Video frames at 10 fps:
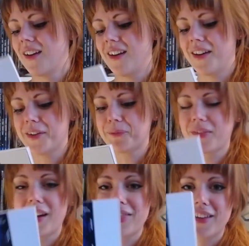
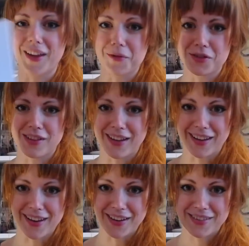I thought that was like a
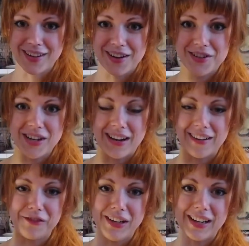nice touch, and I
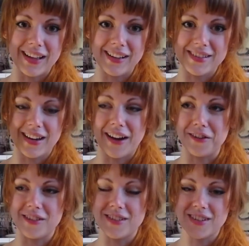really liked the
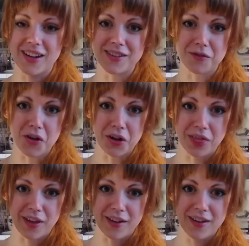character designs of
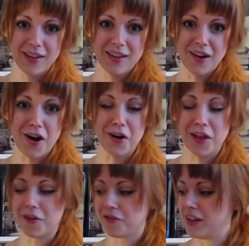all
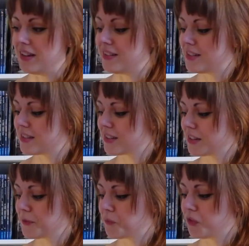of his
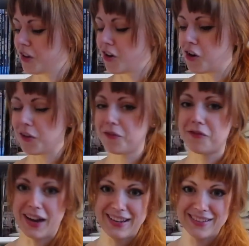
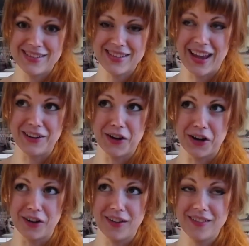girlfriends
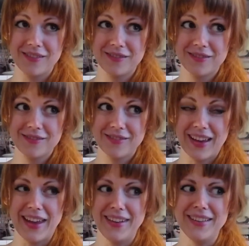
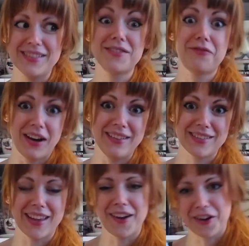and his friends
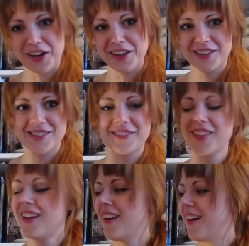that are girls.
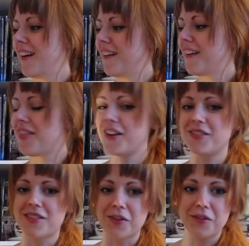They're
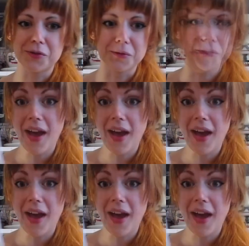so cool.